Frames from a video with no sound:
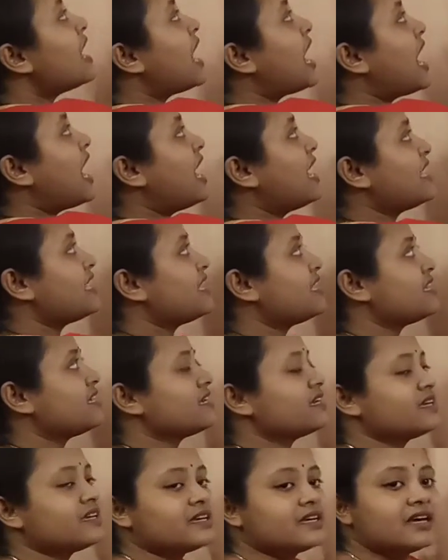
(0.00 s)
I
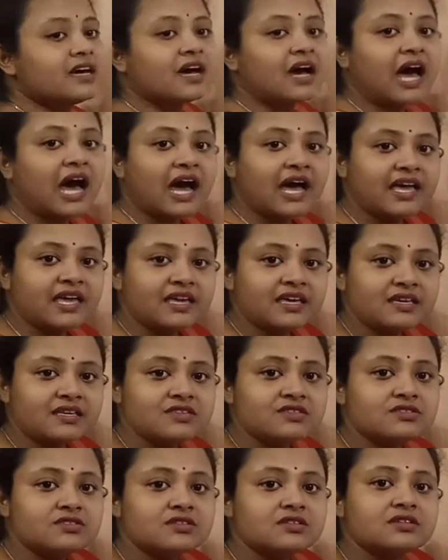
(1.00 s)

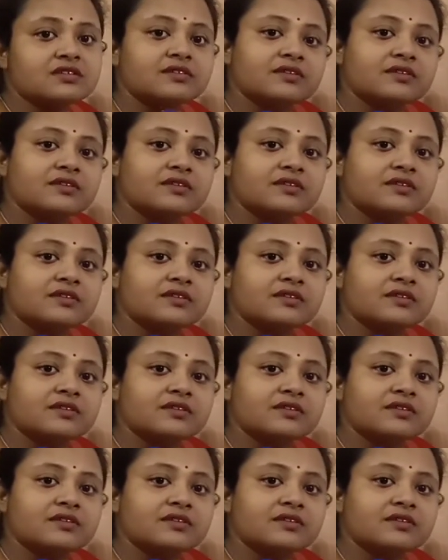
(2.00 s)
is